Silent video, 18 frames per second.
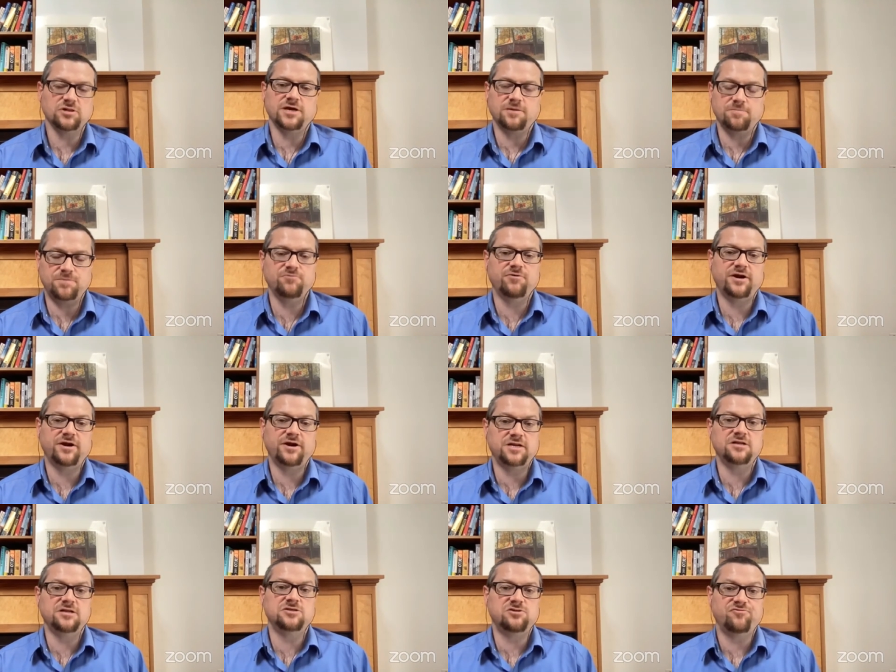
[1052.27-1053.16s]
Like, be
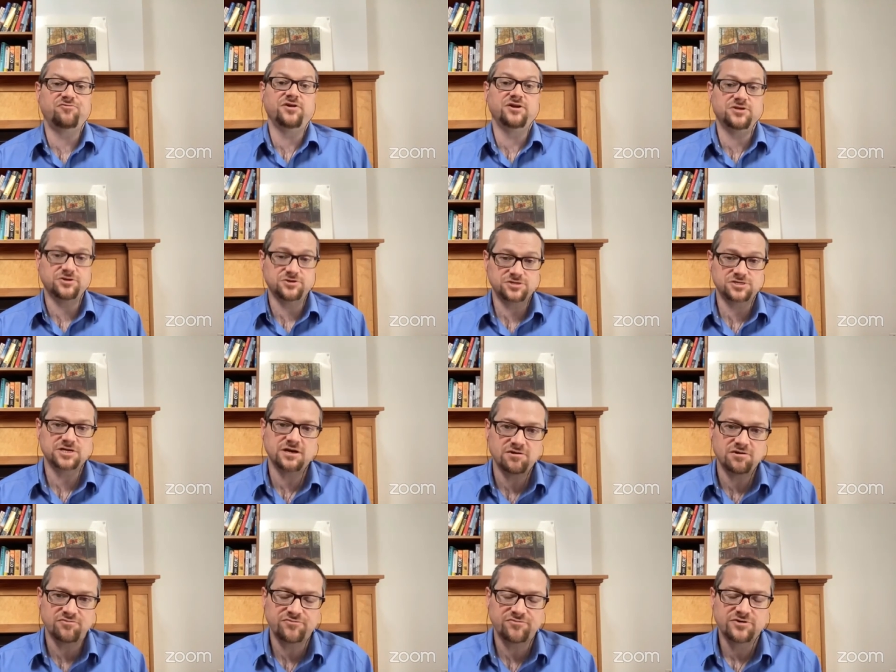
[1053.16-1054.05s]
ready to defend
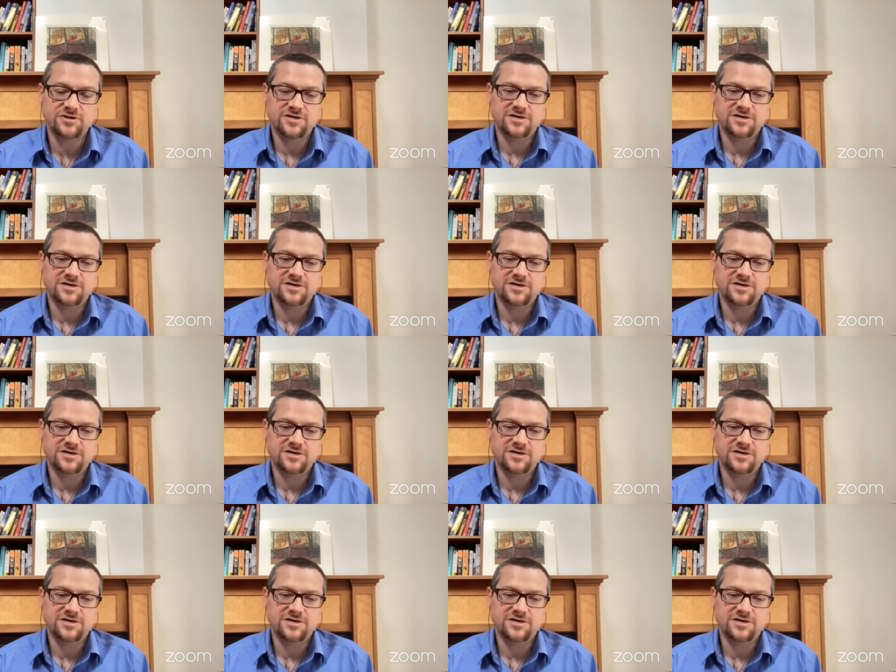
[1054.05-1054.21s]
yourself